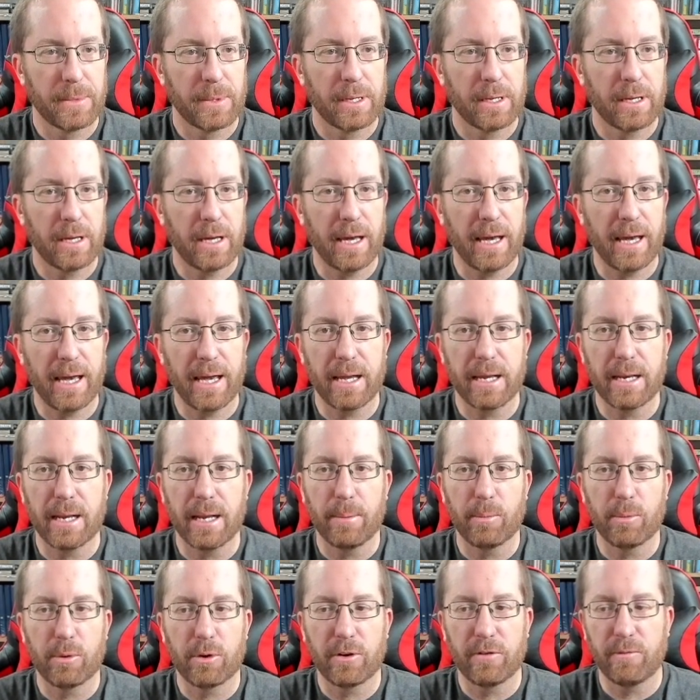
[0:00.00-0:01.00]
Okay,
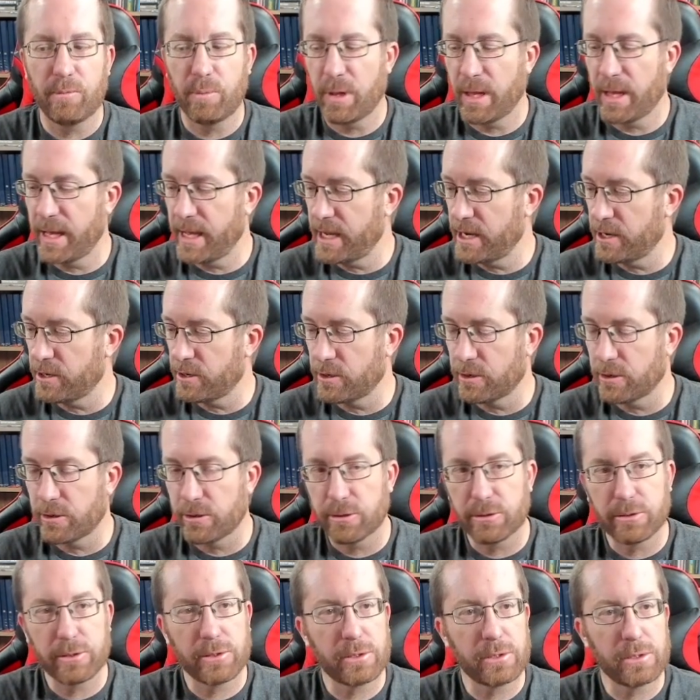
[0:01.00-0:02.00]
number of
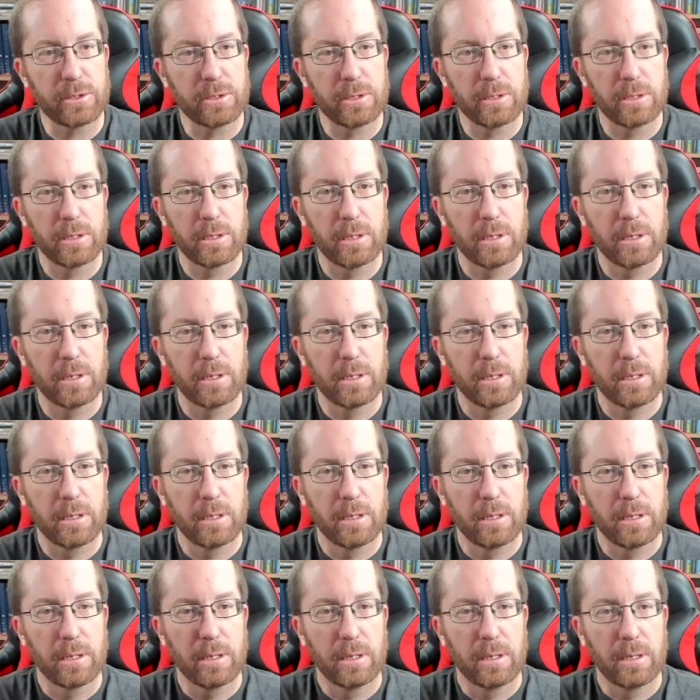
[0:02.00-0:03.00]
players.
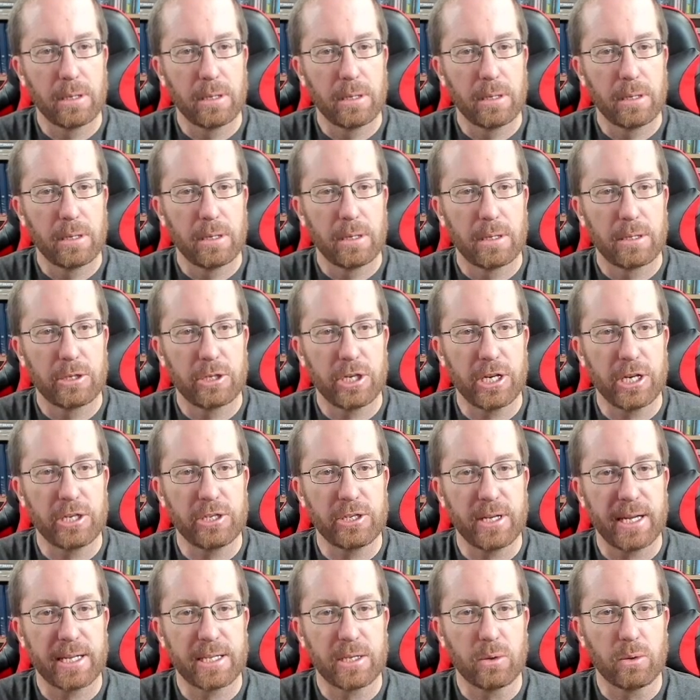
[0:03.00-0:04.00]
Change
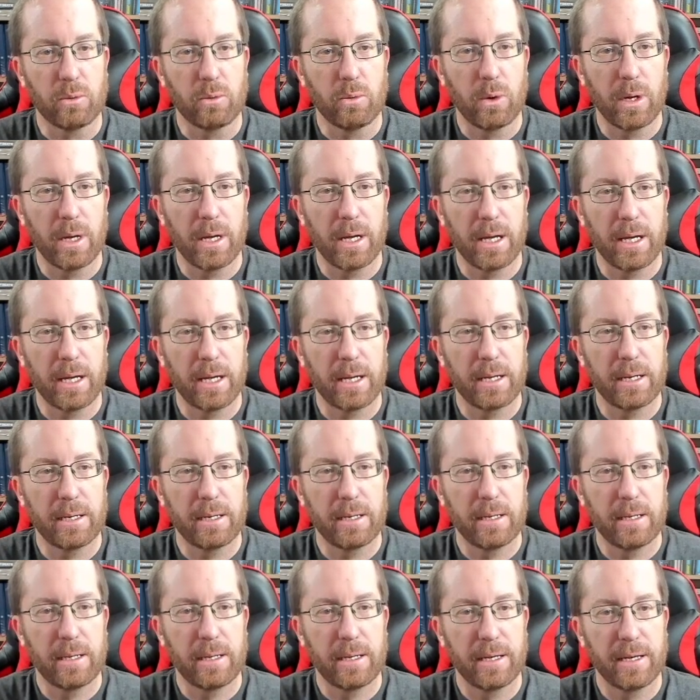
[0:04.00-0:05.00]
that to
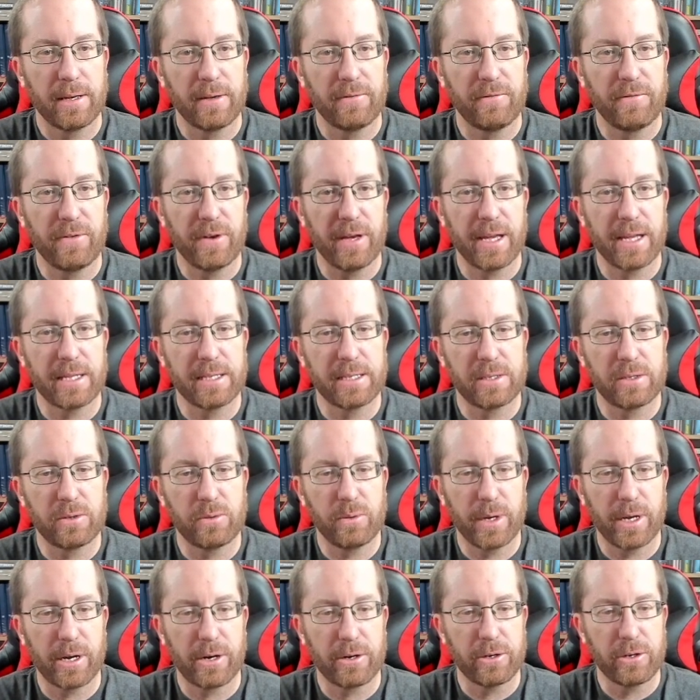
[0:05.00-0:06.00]
1. Events,
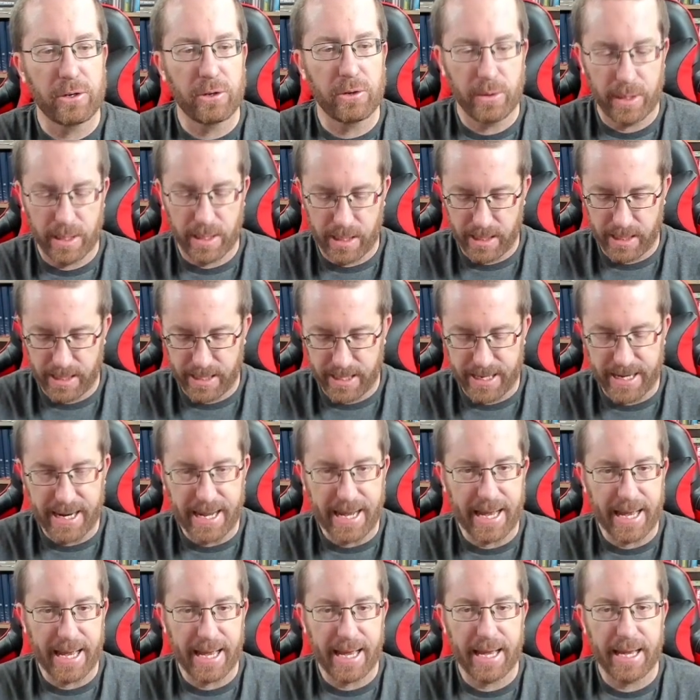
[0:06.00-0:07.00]
we are doing
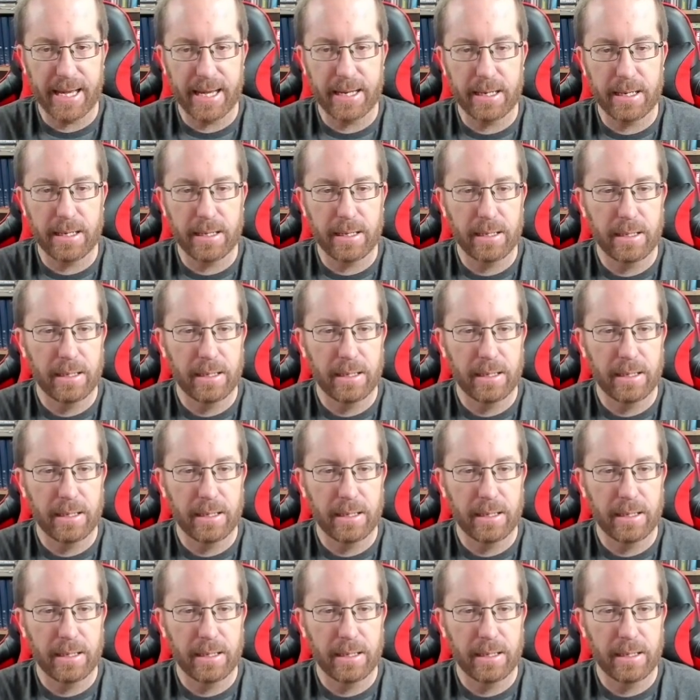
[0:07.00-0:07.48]
9.